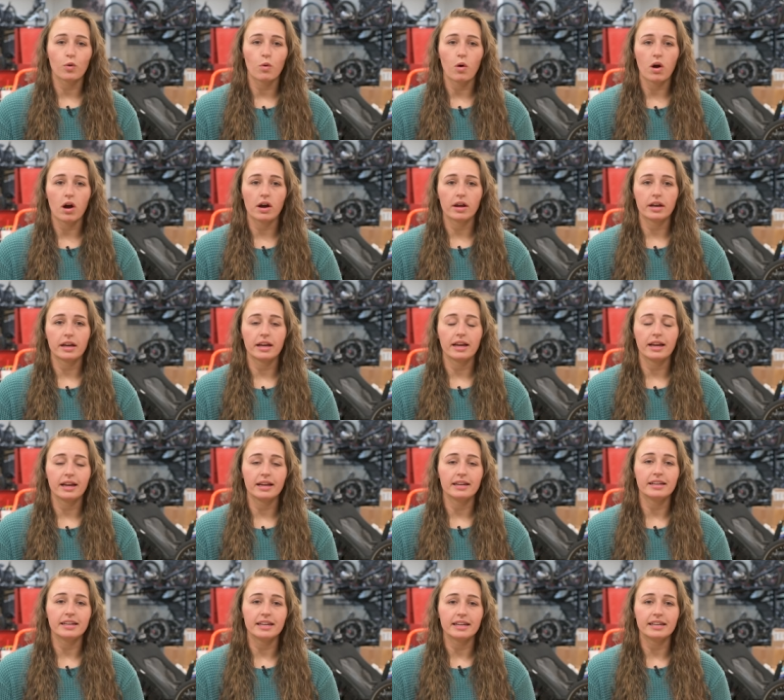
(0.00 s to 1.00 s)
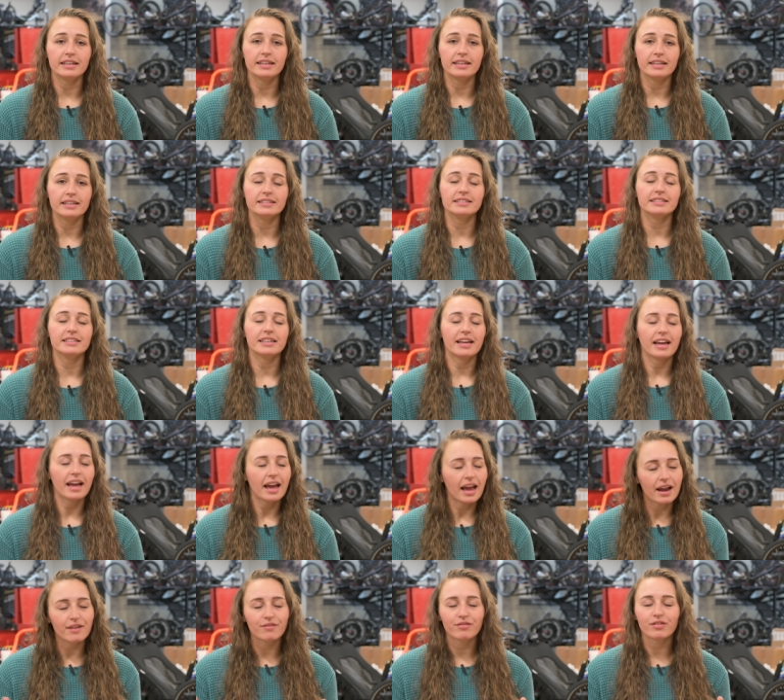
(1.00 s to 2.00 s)
quad and it is
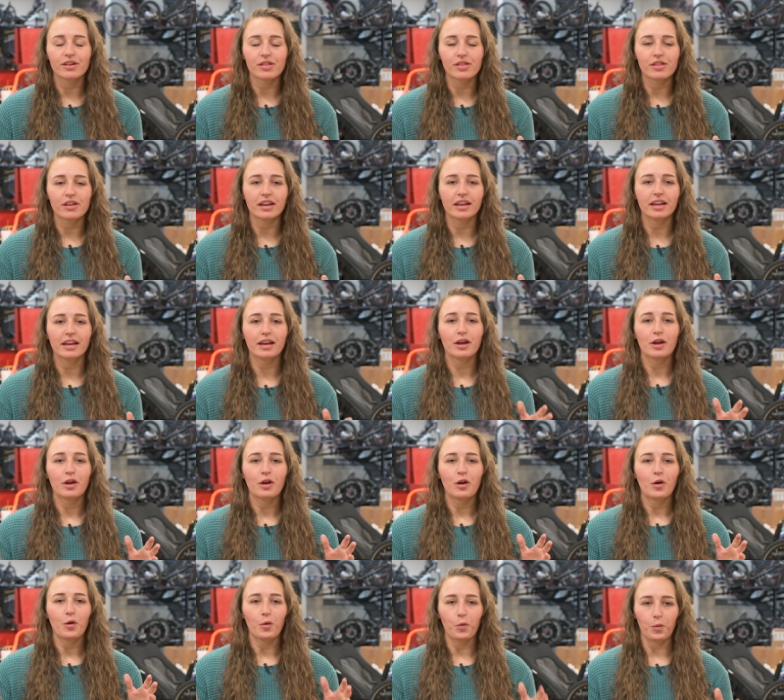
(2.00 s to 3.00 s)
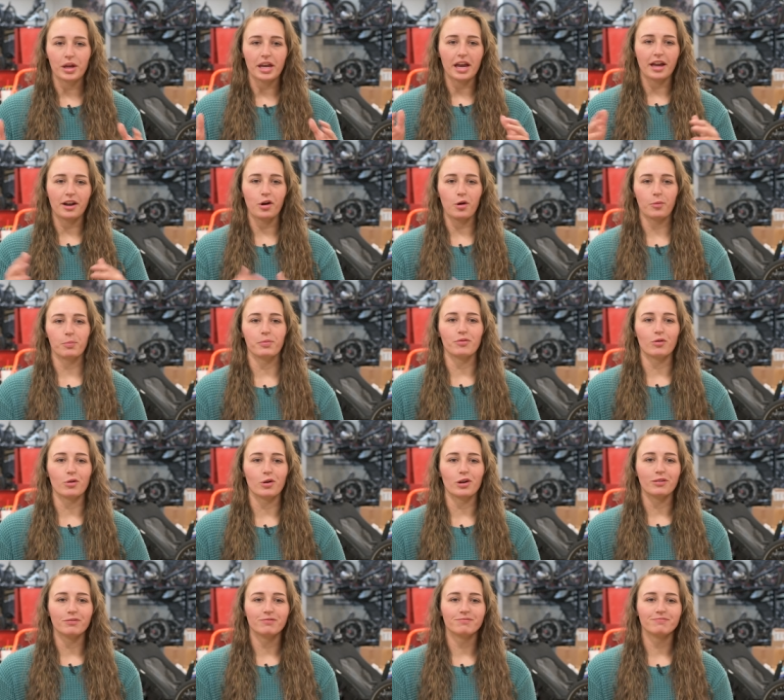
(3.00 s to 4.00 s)
everything we had hoped
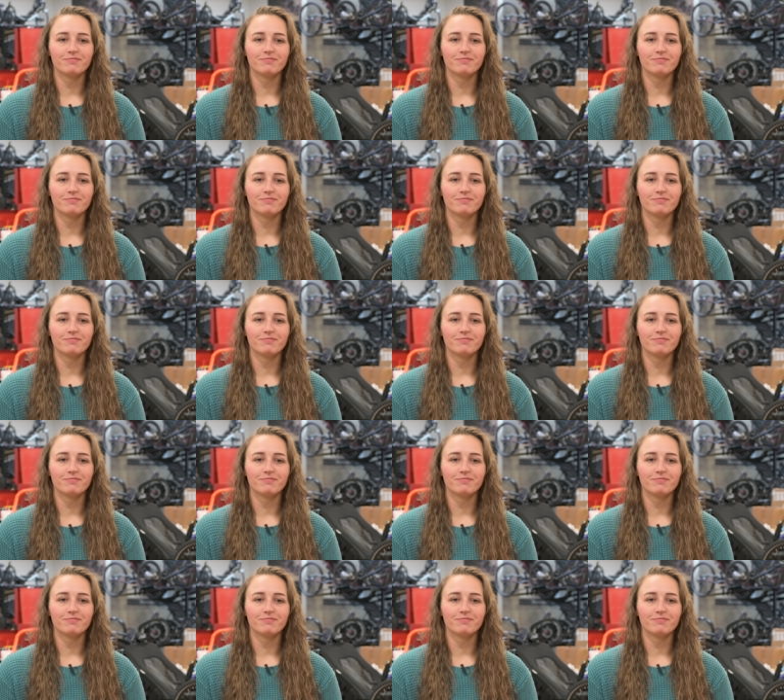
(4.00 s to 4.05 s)
for.